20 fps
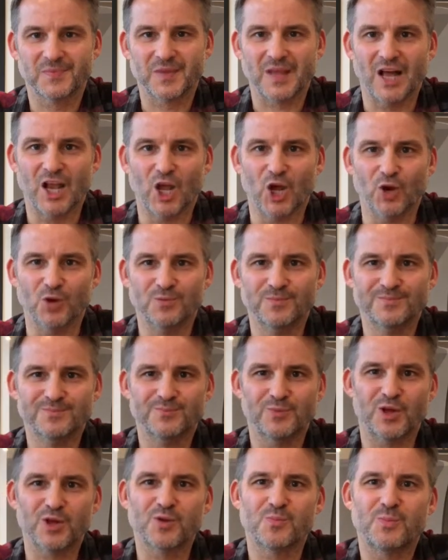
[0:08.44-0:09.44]
Hello,
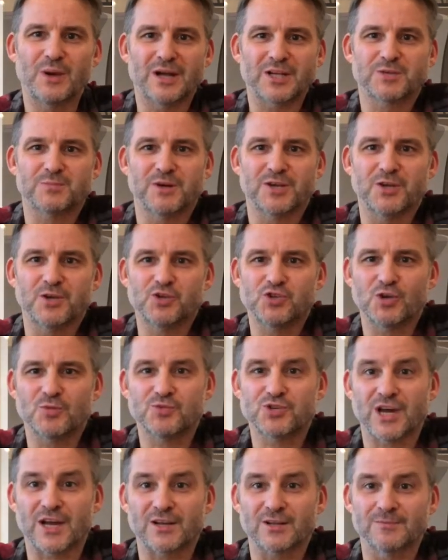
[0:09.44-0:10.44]
welcome back to my
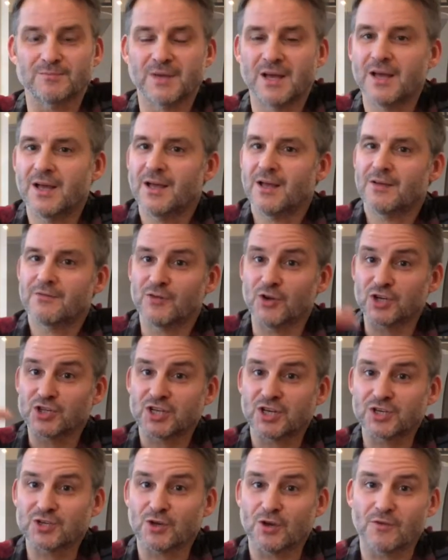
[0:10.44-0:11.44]
YouTube channel. First
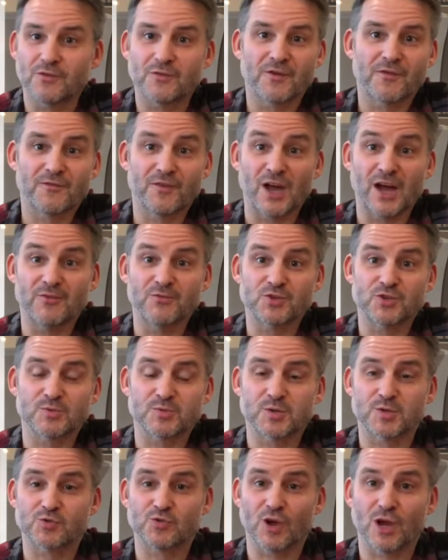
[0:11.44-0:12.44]
things off, 500
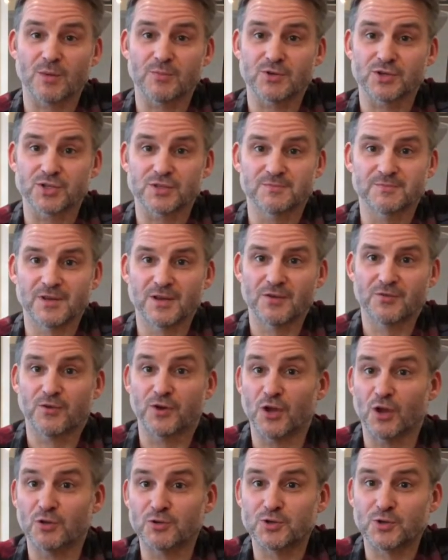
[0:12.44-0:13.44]
subscribers. For
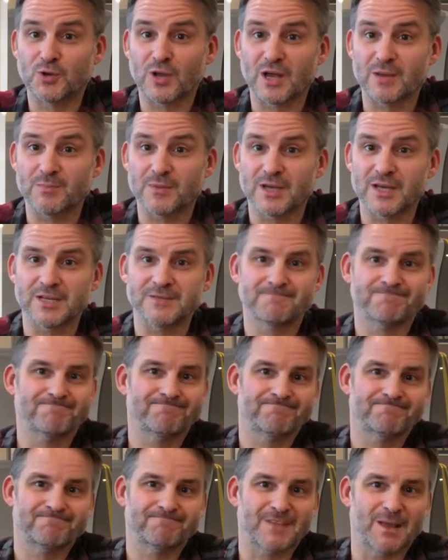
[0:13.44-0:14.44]
an old dude like me,
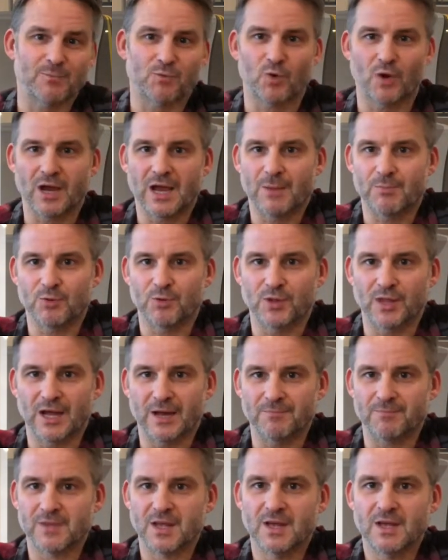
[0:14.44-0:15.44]
I'm quite happy with
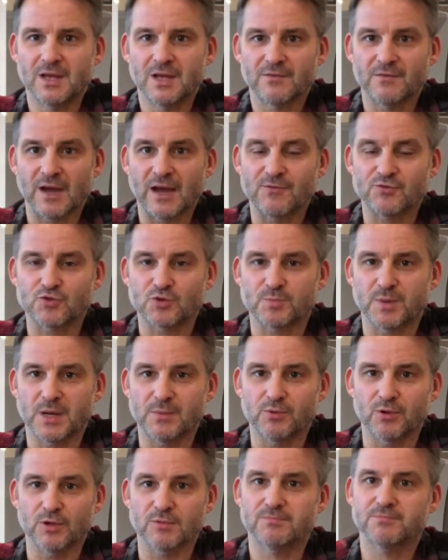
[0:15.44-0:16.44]
that. 500
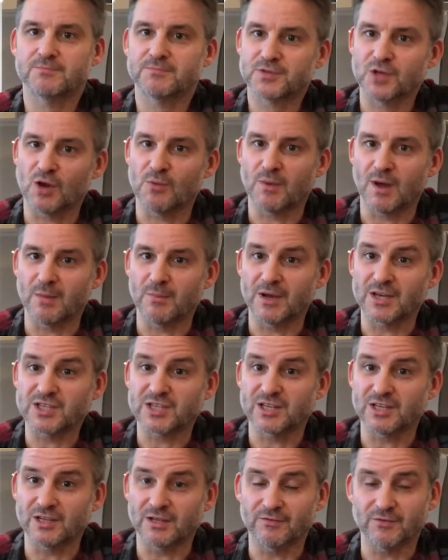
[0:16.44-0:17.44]
people, don't mind my
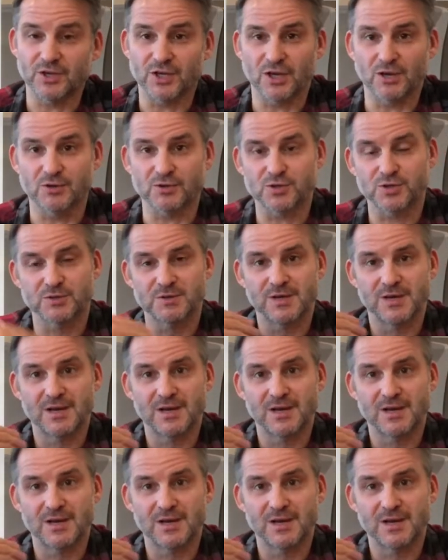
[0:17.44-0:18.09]
silly little videos,